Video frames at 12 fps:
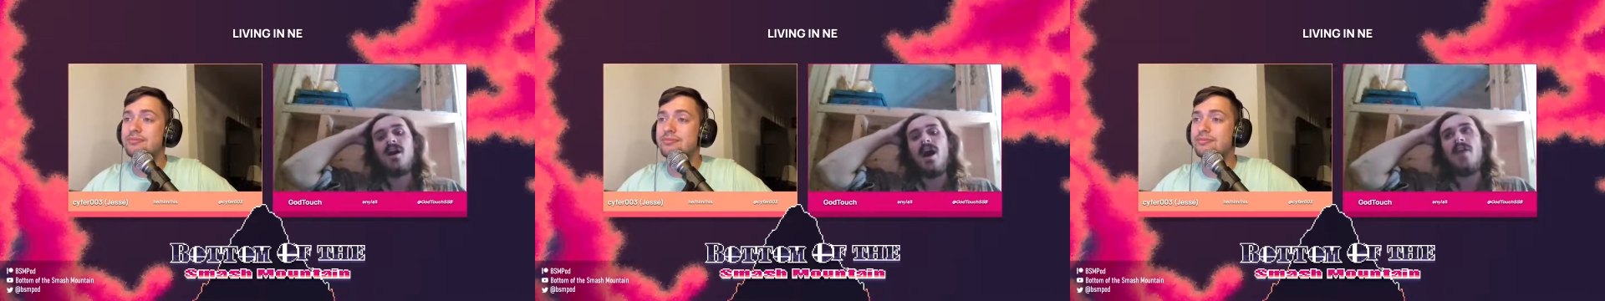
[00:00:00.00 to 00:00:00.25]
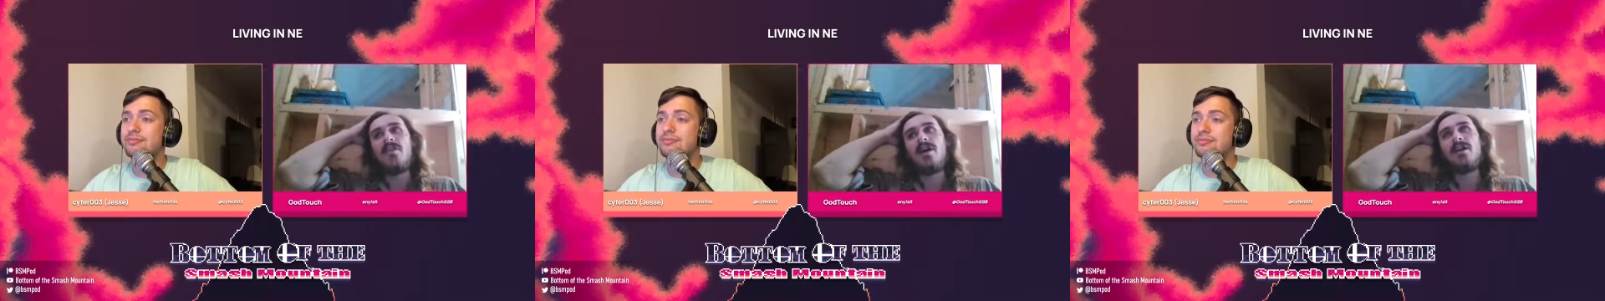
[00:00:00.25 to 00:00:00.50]

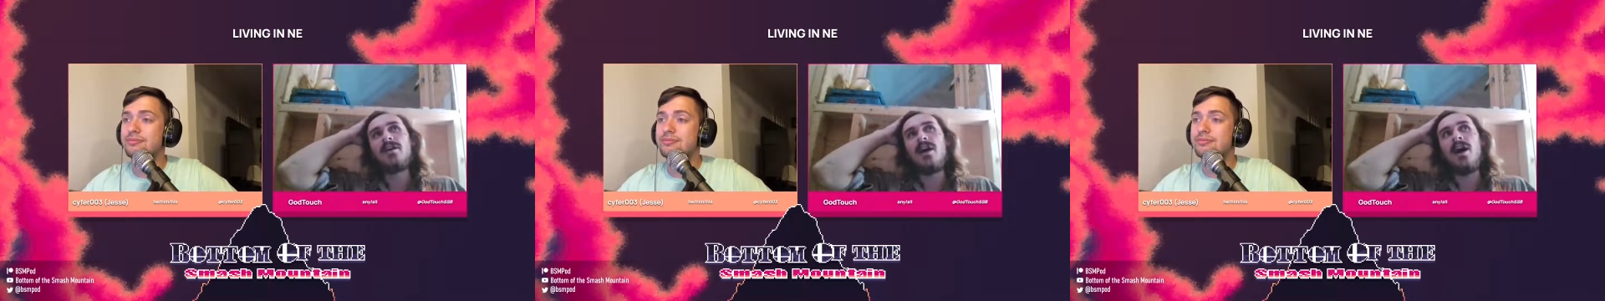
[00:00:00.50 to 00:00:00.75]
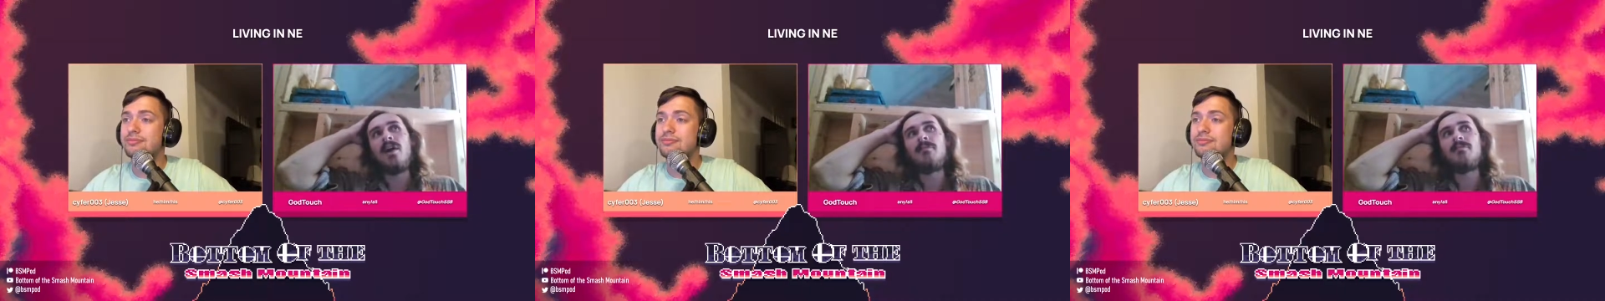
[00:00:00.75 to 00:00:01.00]
Speaker 1: And then
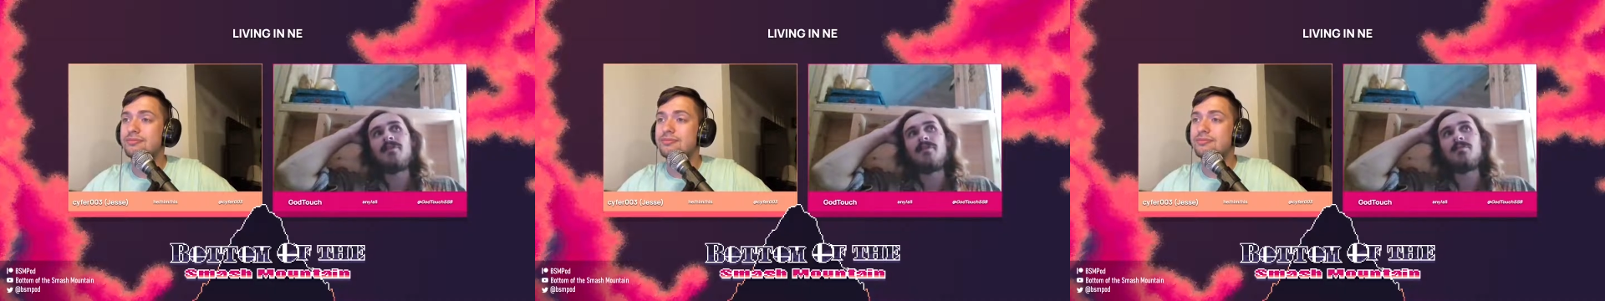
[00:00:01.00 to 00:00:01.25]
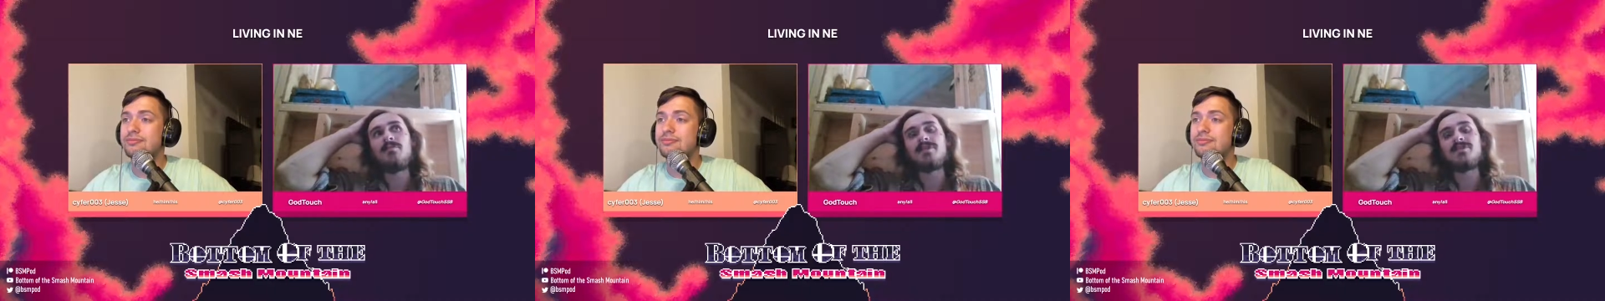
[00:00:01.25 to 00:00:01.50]
I'm
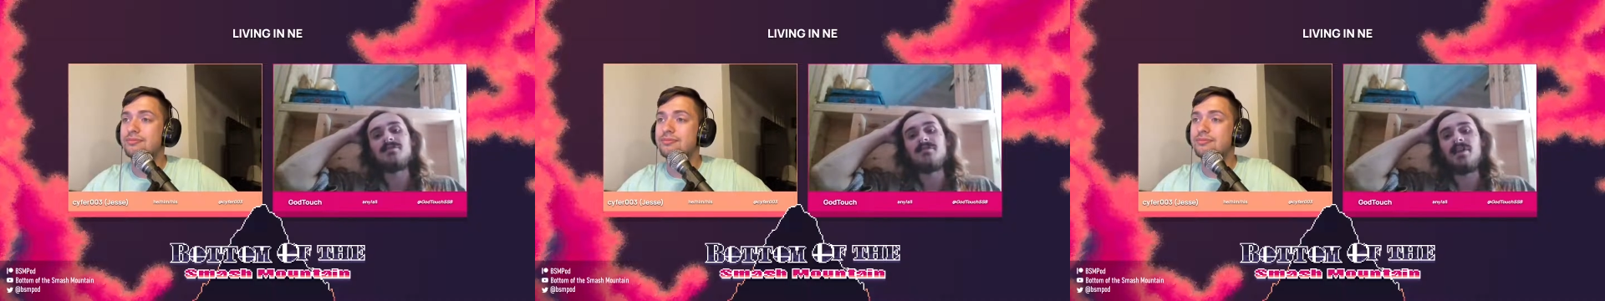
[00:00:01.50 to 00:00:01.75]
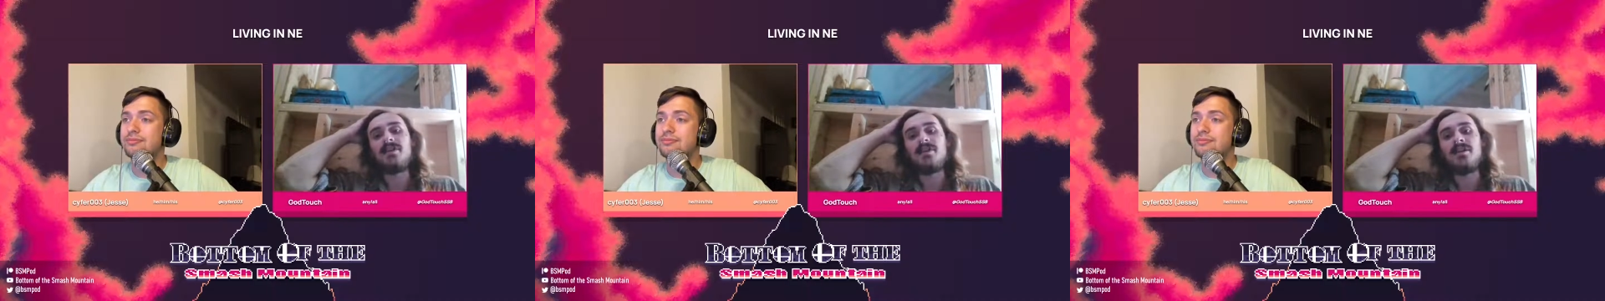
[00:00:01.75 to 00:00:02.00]
from
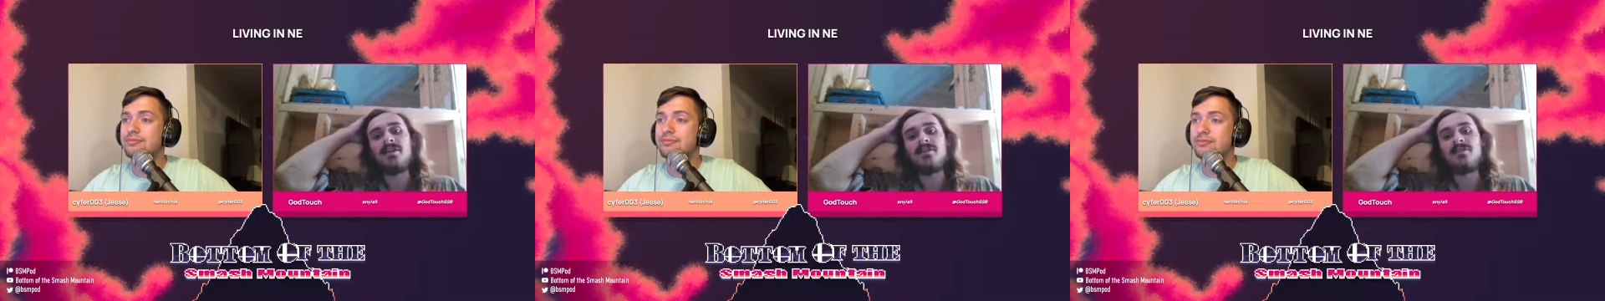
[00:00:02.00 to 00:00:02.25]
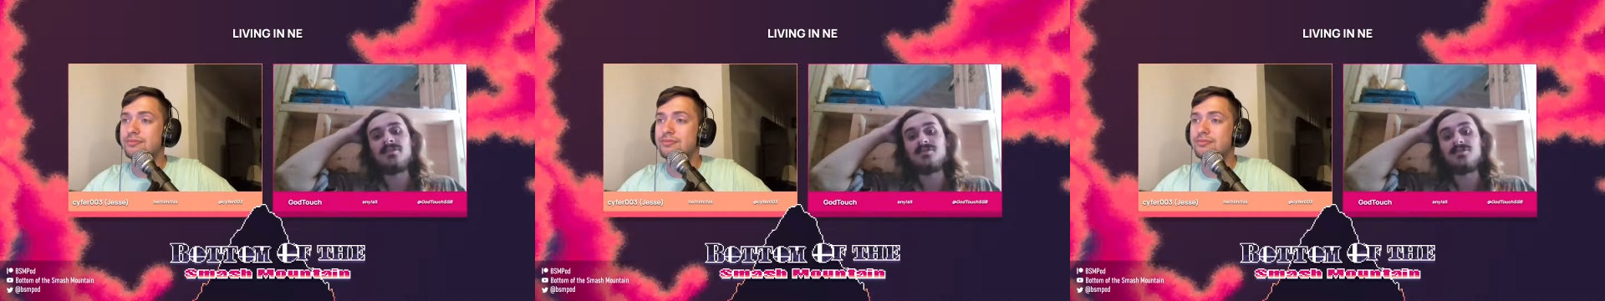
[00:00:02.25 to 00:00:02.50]
Pennsylvania,
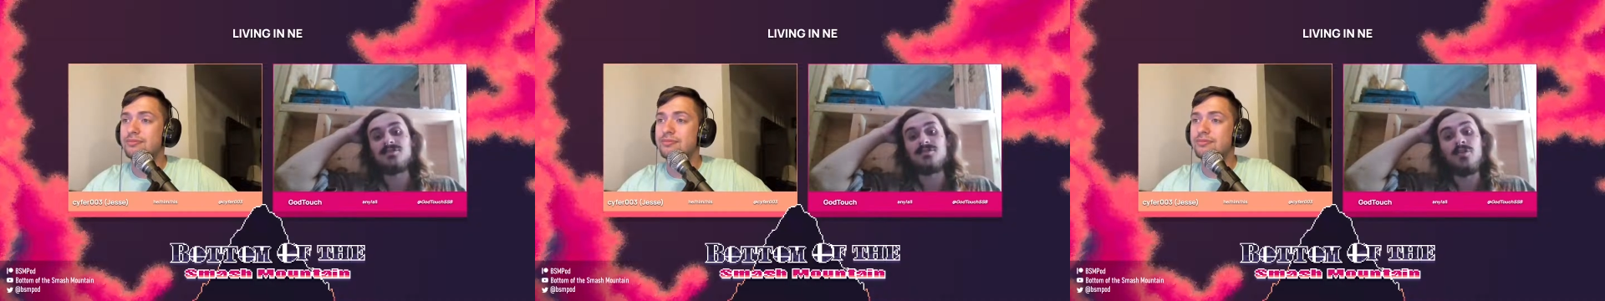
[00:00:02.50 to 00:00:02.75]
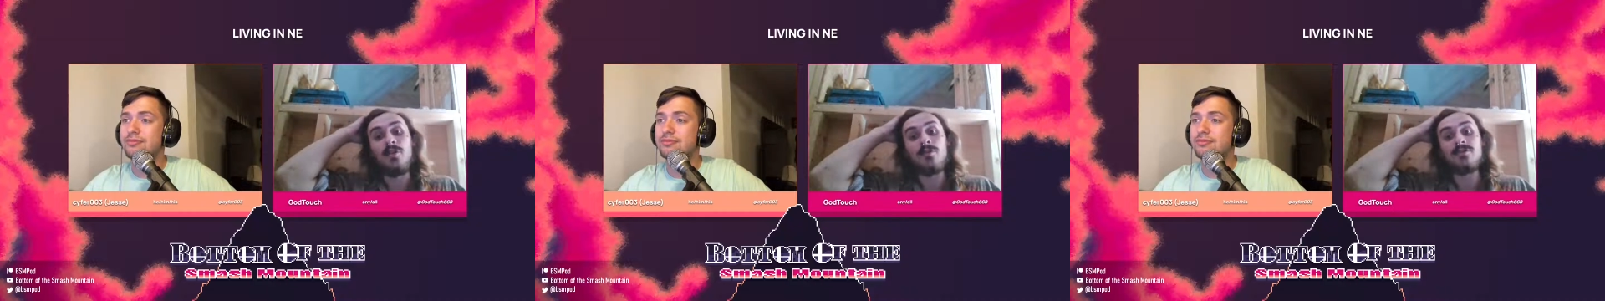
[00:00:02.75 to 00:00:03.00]
and there's just
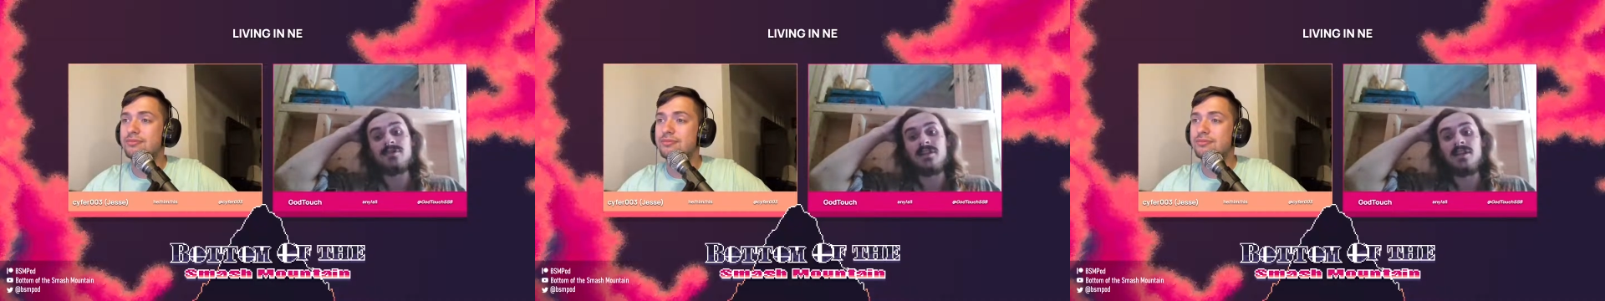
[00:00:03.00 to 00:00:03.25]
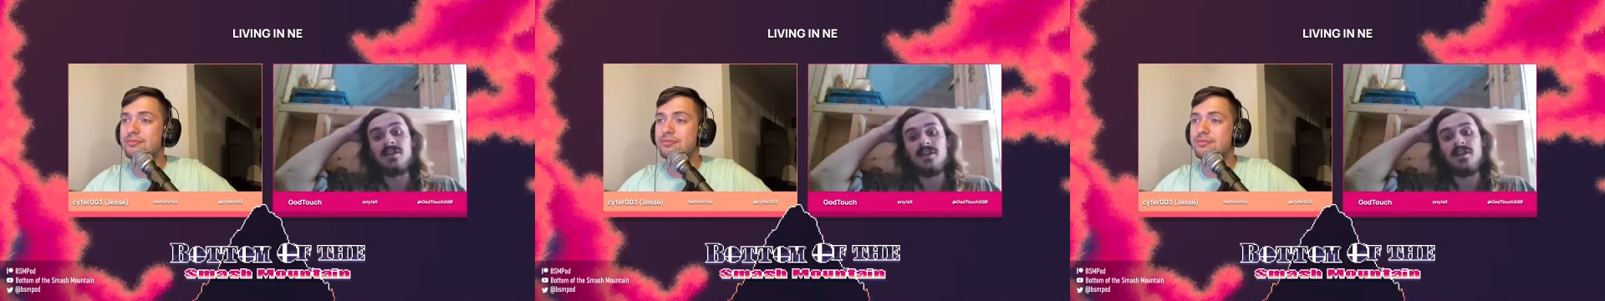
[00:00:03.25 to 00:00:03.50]
no
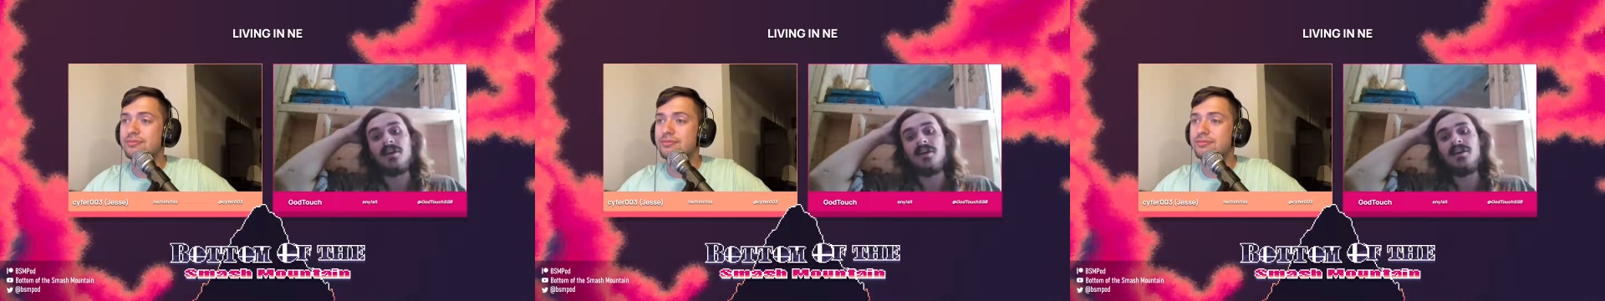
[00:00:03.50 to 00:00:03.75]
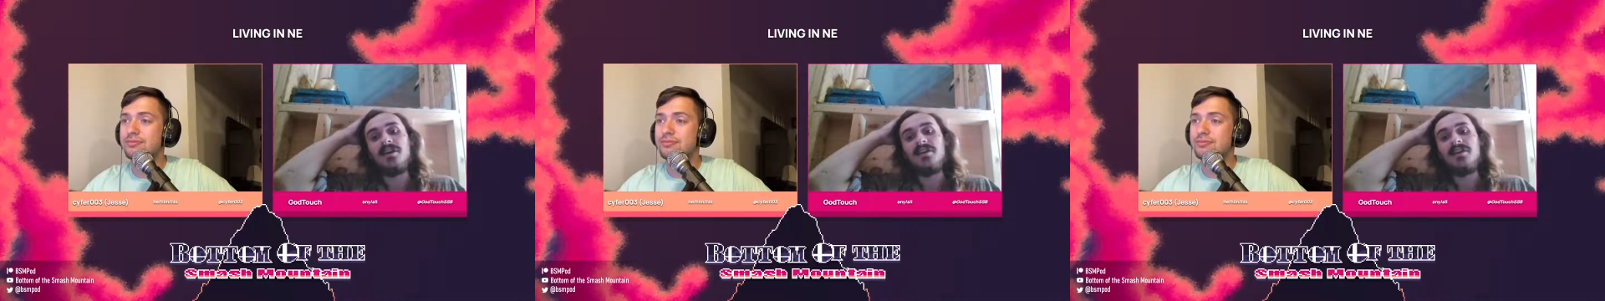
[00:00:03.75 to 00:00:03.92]
scene here.